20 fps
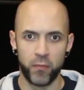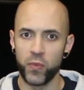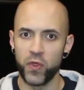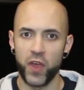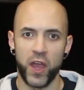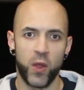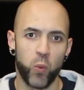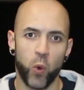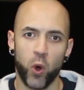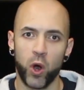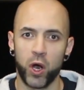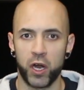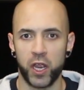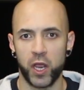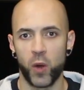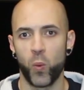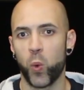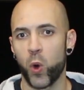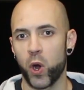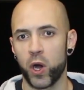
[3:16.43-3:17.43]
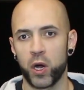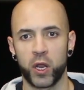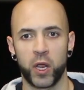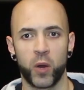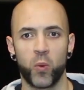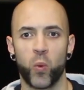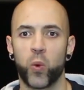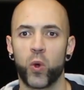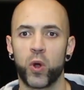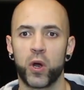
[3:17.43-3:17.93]
they work and work
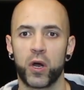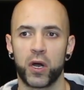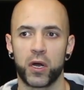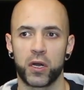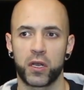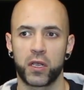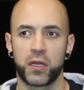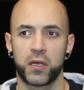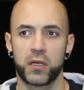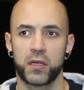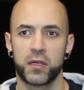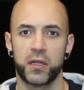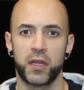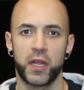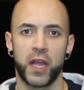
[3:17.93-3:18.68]
and work